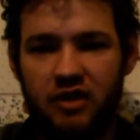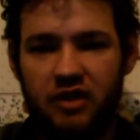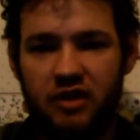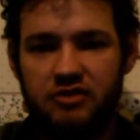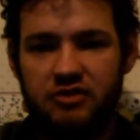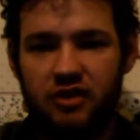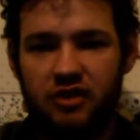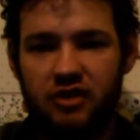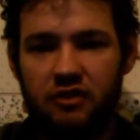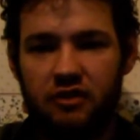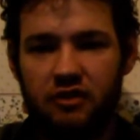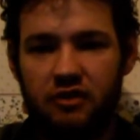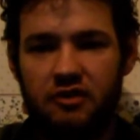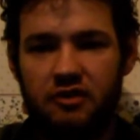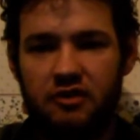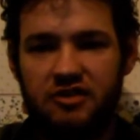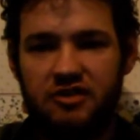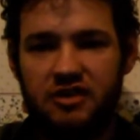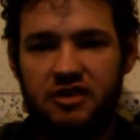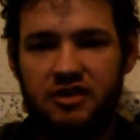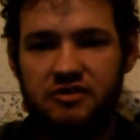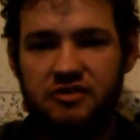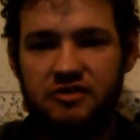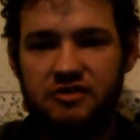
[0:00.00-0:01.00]

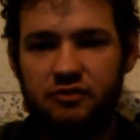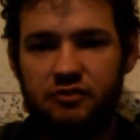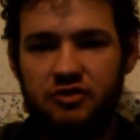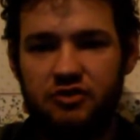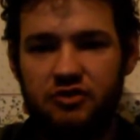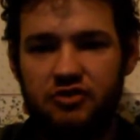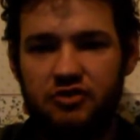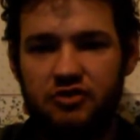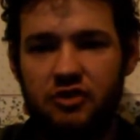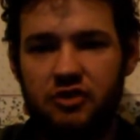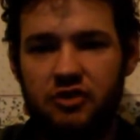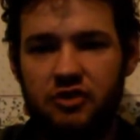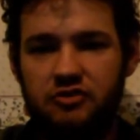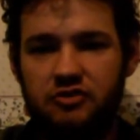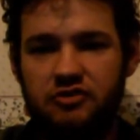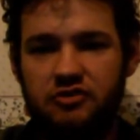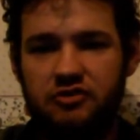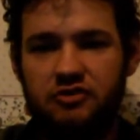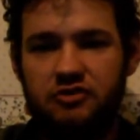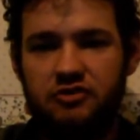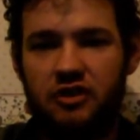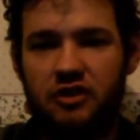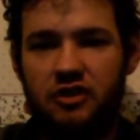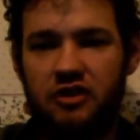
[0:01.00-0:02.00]
Socrates was used
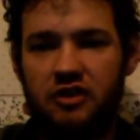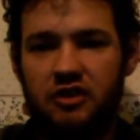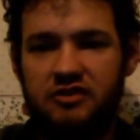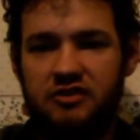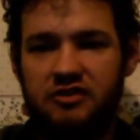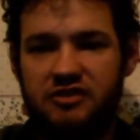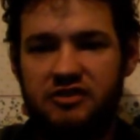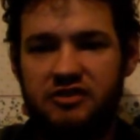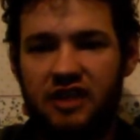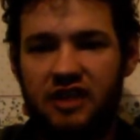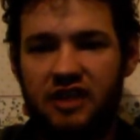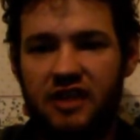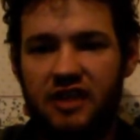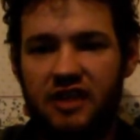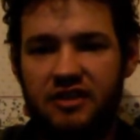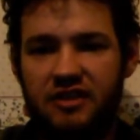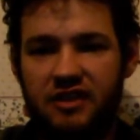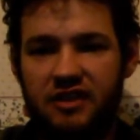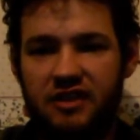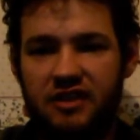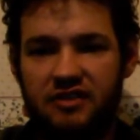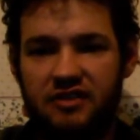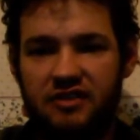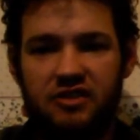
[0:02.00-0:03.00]
to saying
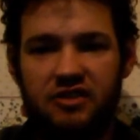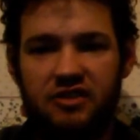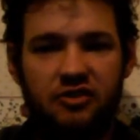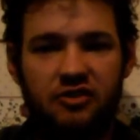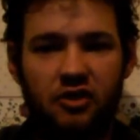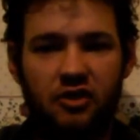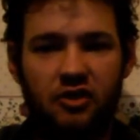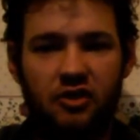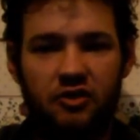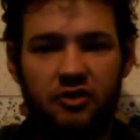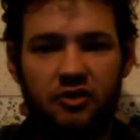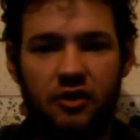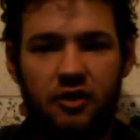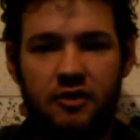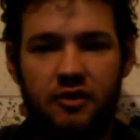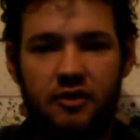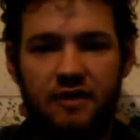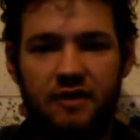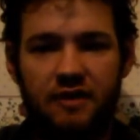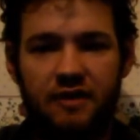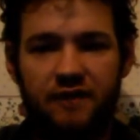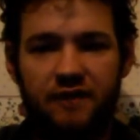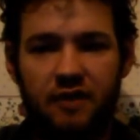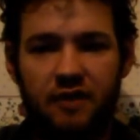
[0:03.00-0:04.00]
that he did not know
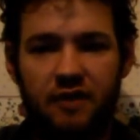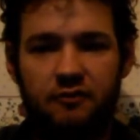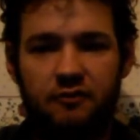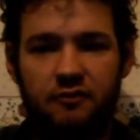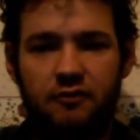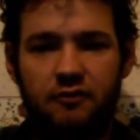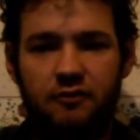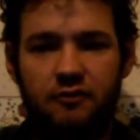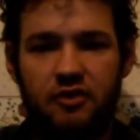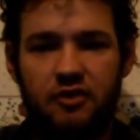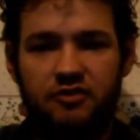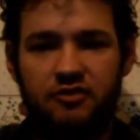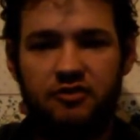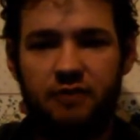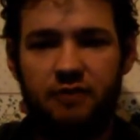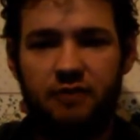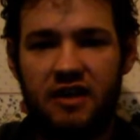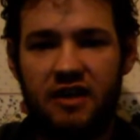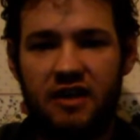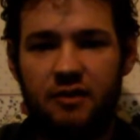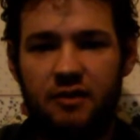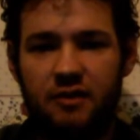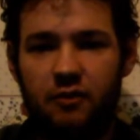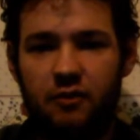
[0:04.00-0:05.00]
anything, which
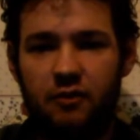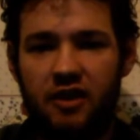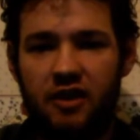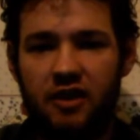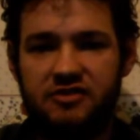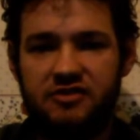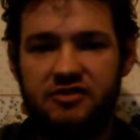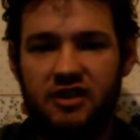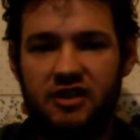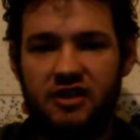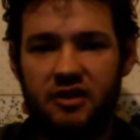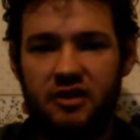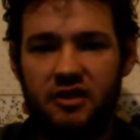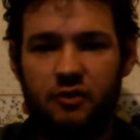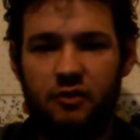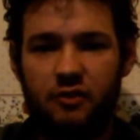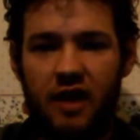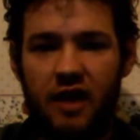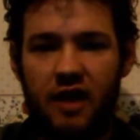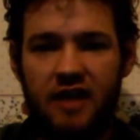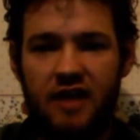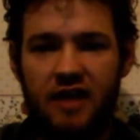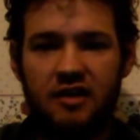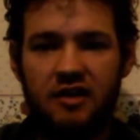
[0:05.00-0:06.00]
made him wiser in a
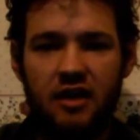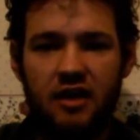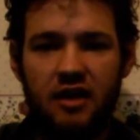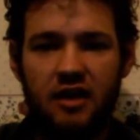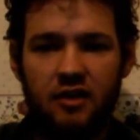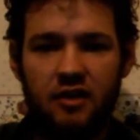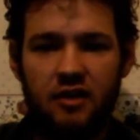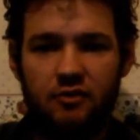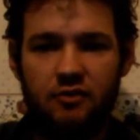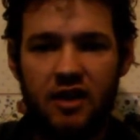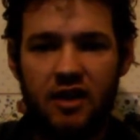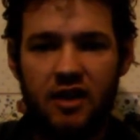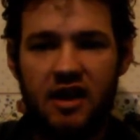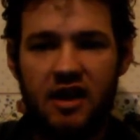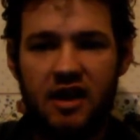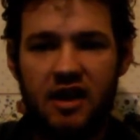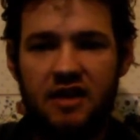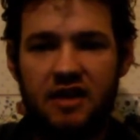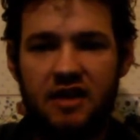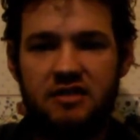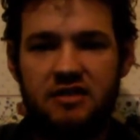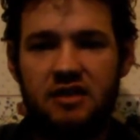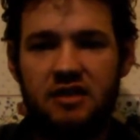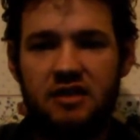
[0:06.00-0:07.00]
way, where
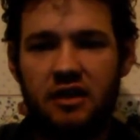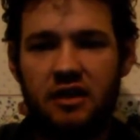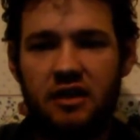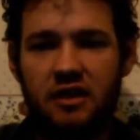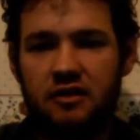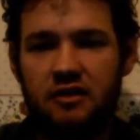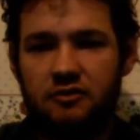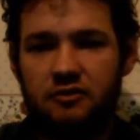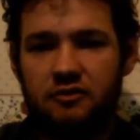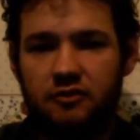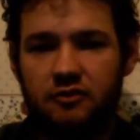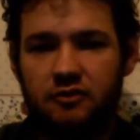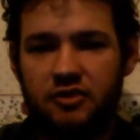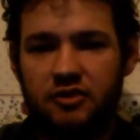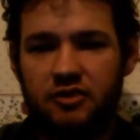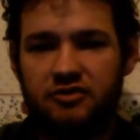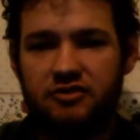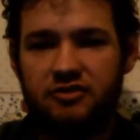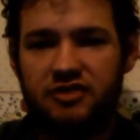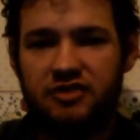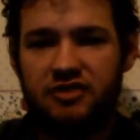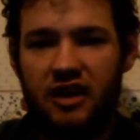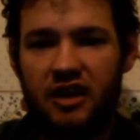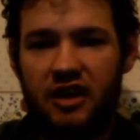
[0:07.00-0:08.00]
he
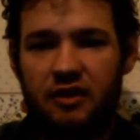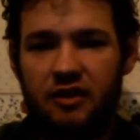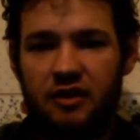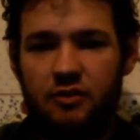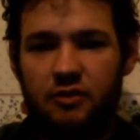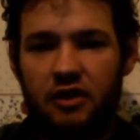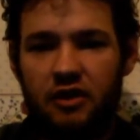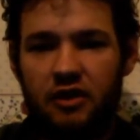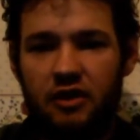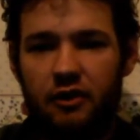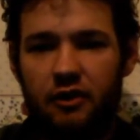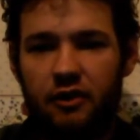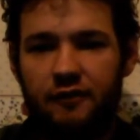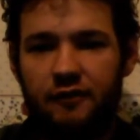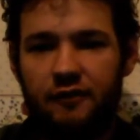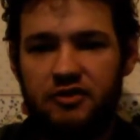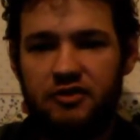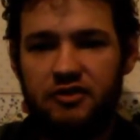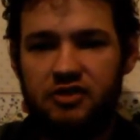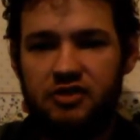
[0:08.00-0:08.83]
was aware of